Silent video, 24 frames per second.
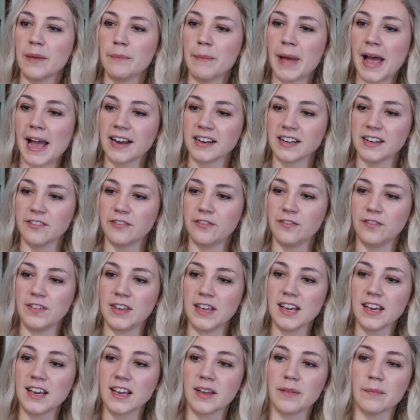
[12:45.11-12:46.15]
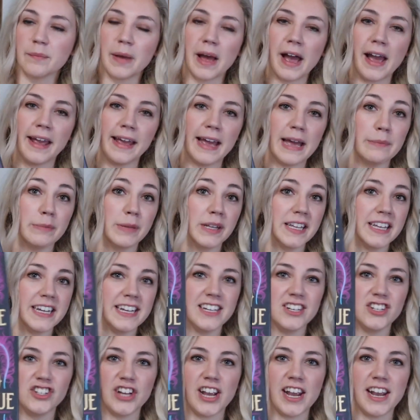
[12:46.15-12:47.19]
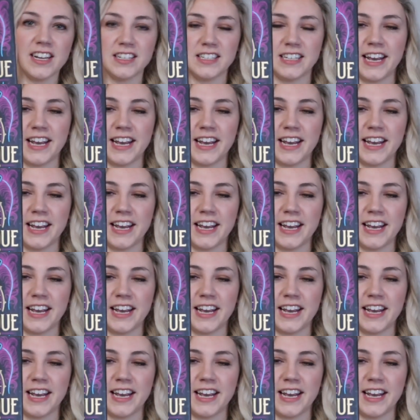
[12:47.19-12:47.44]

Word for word: Magnifique by Emily J.